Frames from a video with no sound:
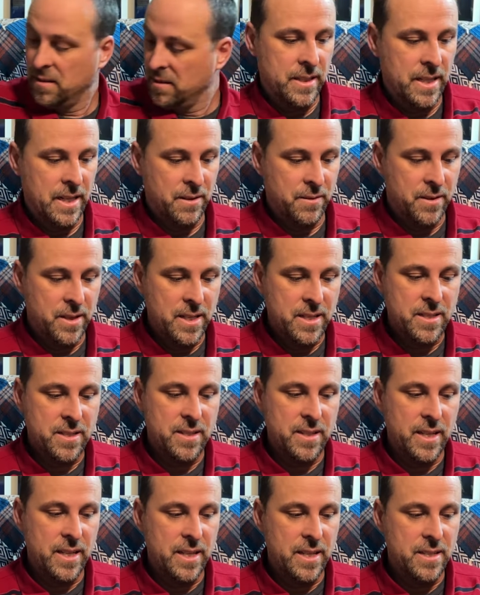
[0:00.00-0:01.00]
Now,
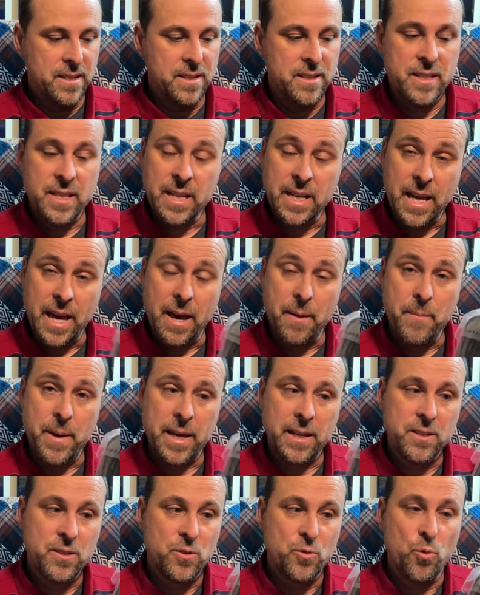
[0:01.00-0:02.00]
this is the
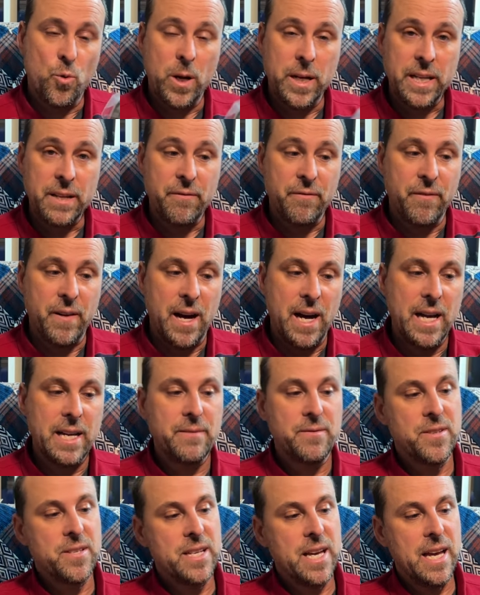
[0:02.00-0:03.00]

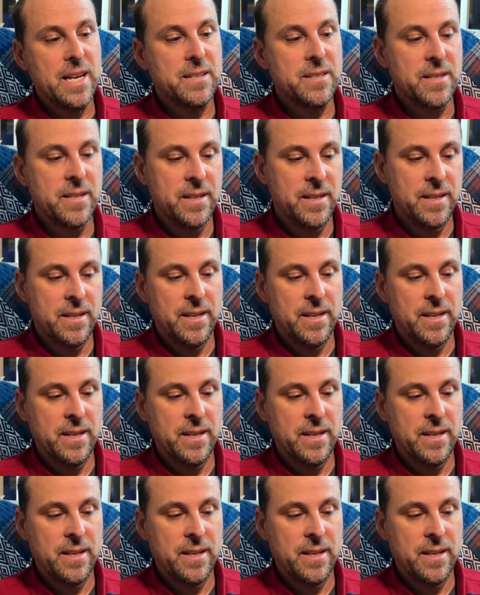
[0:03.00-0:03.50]
MX-25 set,